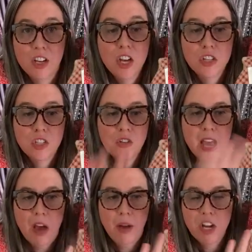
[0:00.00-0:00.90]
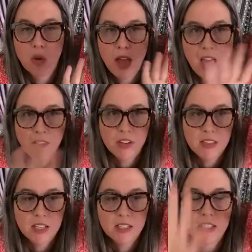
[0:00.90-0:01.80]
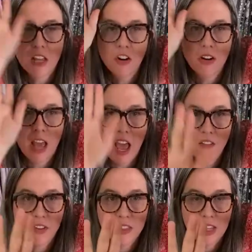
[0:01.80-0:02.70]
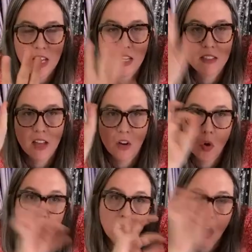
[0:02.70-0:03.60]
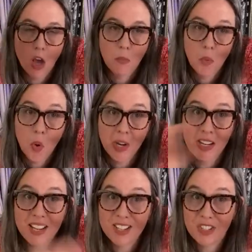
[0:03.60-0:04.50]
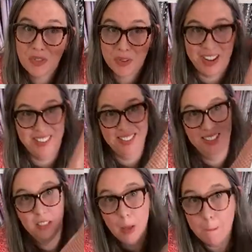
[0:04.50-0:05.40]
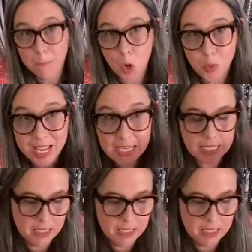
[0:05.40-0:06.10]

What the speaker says: So now I know everything's centered. Everything is not only on point, it's straight. Bonus.